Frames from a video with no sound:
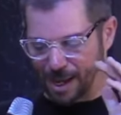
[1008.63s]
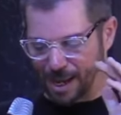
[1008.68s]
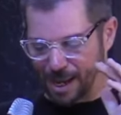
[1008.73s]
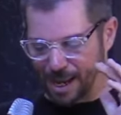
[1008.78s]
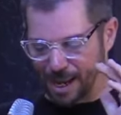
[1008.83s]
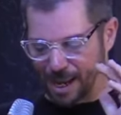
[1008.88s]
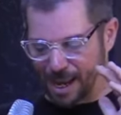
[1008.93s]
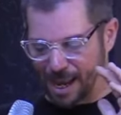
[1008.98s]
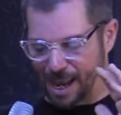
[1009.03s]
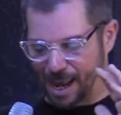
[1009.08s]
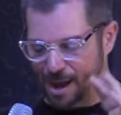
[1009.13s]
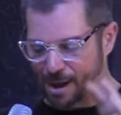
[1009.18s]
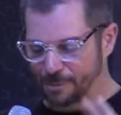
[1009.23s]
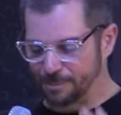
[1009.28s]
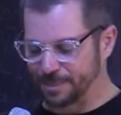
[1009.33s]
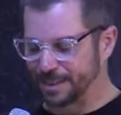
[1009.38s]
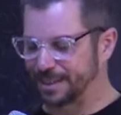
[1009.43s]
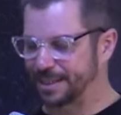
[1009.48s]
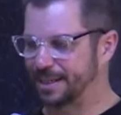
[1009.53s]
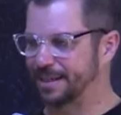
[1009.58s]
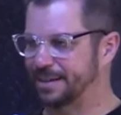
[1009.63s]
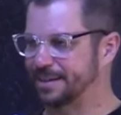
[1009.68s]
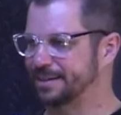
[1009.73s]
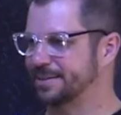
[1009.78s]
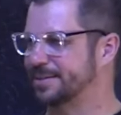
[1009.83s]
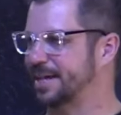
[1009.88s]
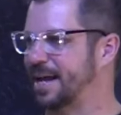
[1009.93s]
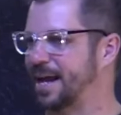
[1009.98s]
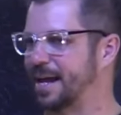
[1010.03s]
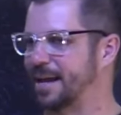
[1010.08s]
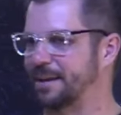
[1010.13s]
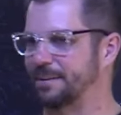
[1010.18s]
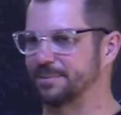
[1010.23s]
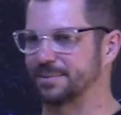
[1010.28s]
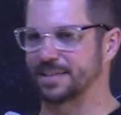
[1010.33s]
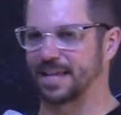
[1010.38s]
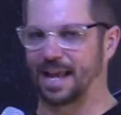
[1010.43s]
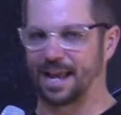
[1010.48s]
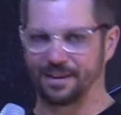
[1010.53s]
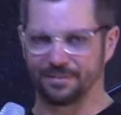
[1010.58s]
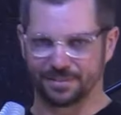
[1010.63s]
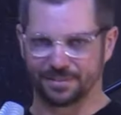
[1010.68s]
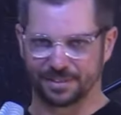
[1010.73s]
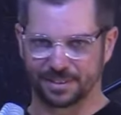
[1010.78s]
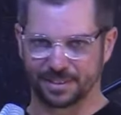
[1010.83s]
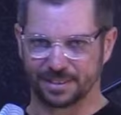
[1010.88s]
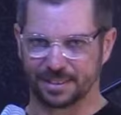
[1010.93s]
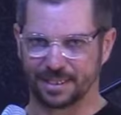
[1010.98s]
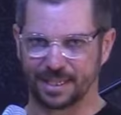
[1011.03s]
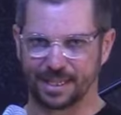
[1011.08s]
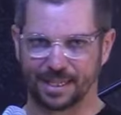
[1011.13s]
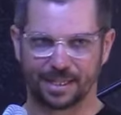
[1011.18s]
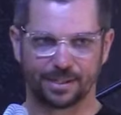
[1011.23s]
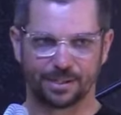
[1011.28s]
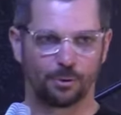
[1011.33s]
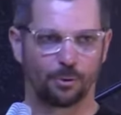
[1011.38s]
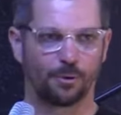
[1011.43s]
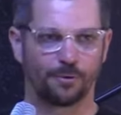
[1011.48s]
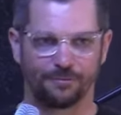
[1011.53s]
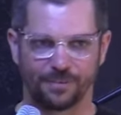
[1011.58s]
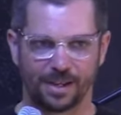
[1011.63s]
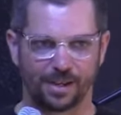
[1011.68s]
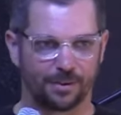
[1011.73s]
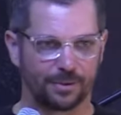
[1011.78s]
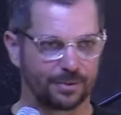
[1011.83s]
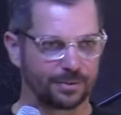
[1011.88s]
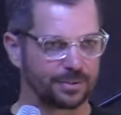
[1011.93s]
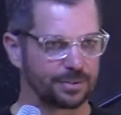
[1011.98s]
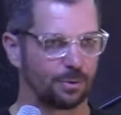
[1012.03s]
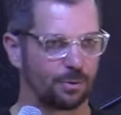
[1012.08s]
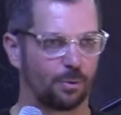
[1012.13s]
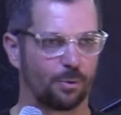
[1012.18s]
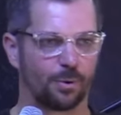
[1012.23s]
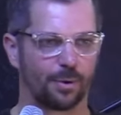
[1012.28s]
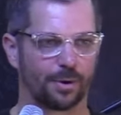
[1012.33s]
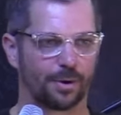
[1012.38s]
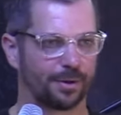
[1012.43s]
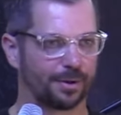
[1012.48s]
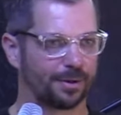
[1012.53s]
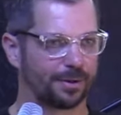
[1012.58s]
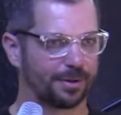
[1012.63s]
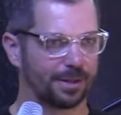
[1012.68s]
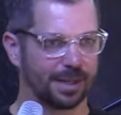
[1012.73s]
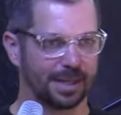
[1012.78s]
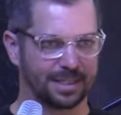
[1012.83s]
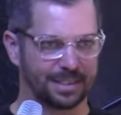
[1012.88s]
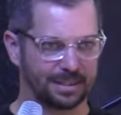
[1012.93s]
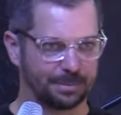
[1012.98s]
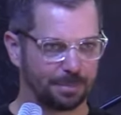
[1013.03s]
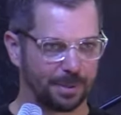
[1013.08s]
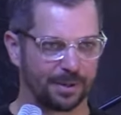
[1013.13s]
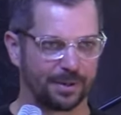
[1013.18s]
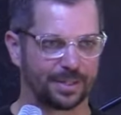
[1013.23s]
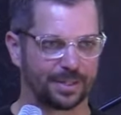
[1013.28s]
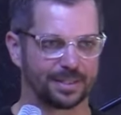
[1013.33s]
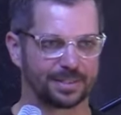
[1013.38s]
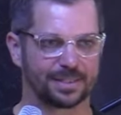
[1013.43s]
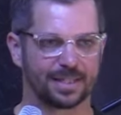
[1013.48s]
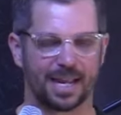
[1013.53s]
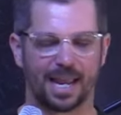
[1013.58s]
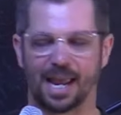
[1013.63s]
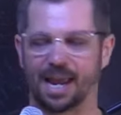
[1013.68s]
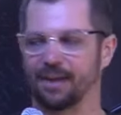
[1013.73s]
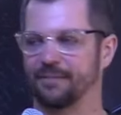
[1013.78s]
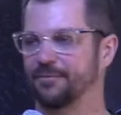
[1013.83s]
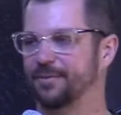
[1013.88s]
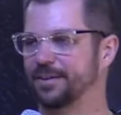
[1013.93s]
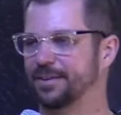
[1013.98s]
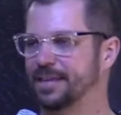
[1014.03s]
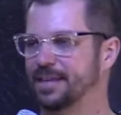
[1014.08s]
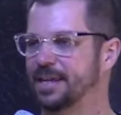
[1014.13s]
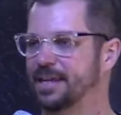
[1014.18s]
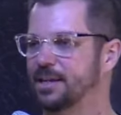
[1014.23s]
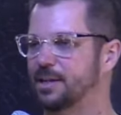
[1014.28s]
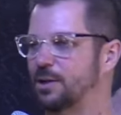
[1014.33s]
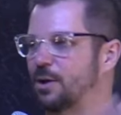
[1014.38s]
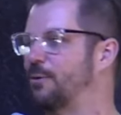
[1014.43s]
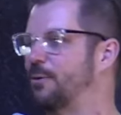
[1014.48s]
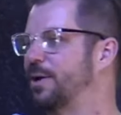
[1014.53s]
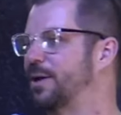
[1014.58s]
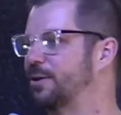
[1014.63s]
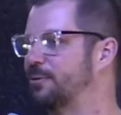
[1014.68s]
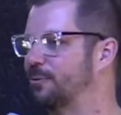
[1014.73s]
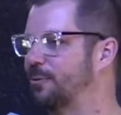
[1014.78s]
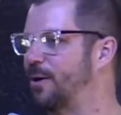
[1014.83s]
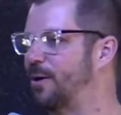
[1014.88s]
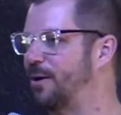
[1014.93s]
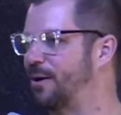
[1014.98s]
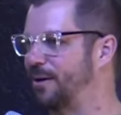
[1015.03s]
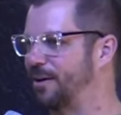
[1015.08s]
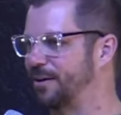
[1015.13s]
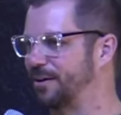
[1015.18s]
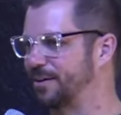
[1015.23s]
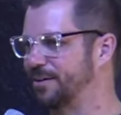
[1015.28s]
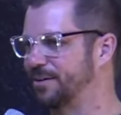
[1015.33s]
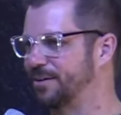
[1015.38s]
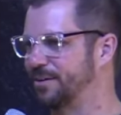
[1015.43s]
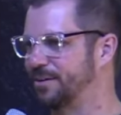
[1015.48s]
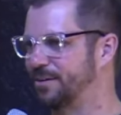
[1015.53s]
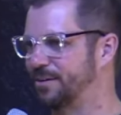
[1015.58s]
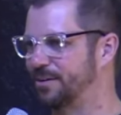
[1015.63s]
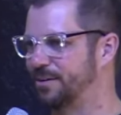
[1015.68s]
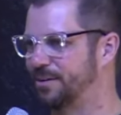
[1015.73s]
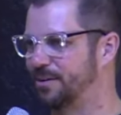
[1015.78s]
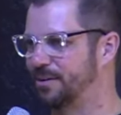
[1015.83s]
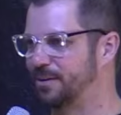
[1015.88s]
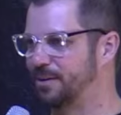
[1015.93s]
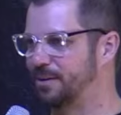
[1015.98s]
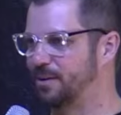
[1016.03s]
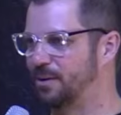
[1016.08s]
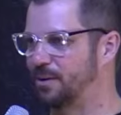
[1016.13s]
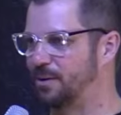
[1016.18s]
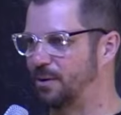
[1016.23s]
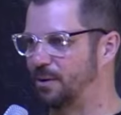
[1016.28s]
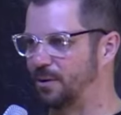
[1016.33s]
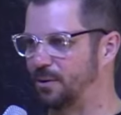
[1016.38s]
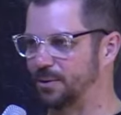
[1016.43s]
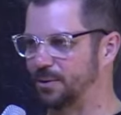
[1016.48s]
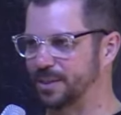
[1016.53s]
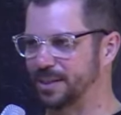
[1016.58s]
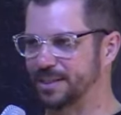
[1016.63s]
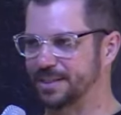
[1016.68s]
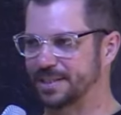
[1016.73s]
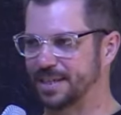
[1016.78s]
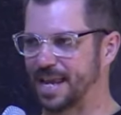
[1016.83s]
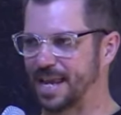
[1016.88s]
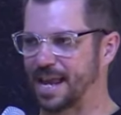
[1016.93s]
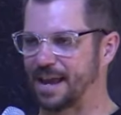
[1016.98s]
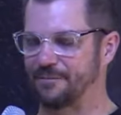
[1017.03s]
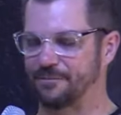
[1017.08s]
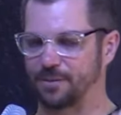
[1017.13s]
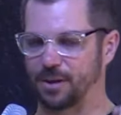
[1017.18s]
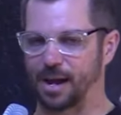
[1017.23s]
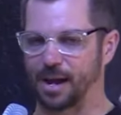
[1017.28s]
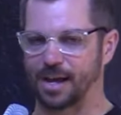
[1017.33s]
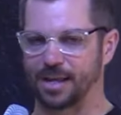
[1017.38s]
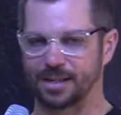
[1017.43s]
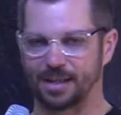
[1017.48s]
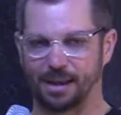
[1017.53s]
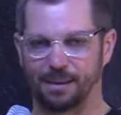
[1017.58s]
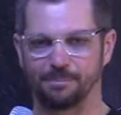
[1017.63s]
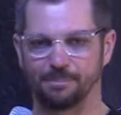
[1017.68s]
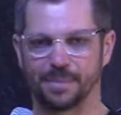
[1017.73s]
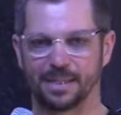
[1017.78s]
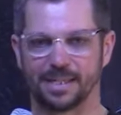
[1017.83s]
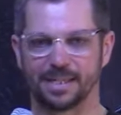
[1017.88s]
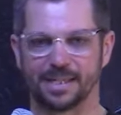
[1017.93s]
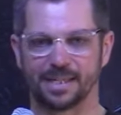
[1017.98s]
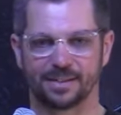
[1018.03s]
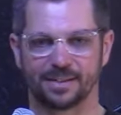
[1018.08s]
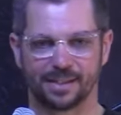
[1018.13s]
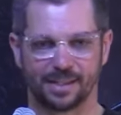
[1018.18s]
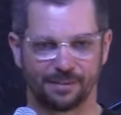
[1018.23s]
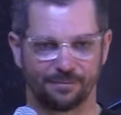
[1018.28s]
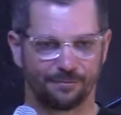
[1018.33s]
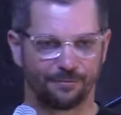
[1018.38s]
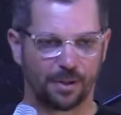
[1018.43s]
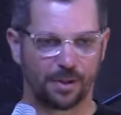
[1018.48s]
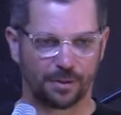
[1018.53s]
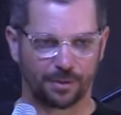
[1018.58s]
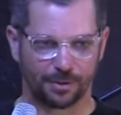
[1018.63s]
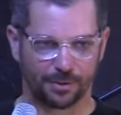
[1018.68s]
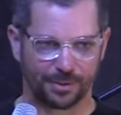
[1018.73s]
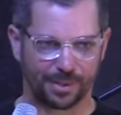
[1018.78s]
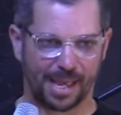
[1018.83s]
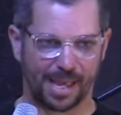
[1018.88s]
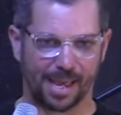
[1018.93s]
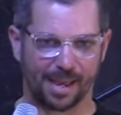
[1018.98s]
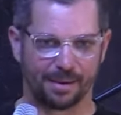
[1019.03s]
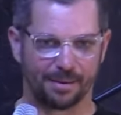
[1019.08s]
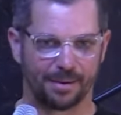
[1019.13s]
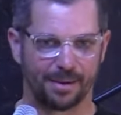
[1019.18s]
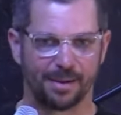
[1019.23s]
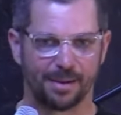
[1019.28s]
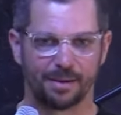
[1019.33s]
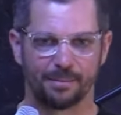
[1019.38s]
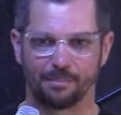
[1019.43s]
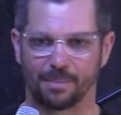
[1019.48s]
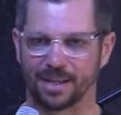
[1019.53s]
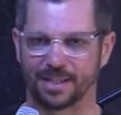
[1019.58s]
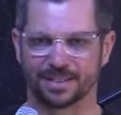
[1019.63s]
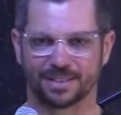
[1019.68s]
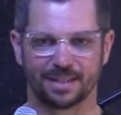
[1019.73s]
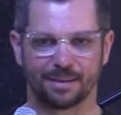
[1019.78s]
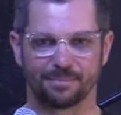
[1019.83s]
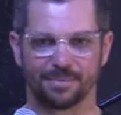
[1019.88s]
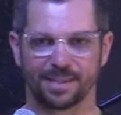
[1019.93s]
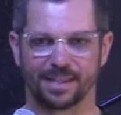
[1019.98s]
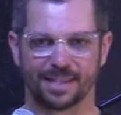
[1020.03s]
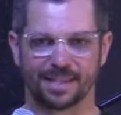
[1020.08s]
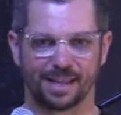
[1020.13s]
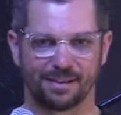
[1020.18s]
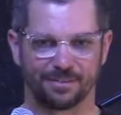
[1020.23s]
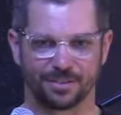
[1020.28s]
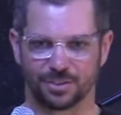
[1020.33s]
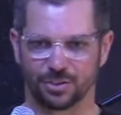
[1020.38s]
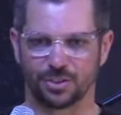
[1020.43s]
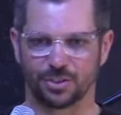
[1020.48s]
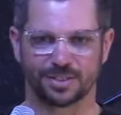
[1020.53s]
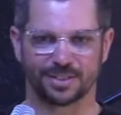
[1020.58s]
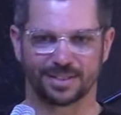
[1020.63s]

how many times I've seen or felt or experienced everything going wrong, only to have God immediately follow that by something that was just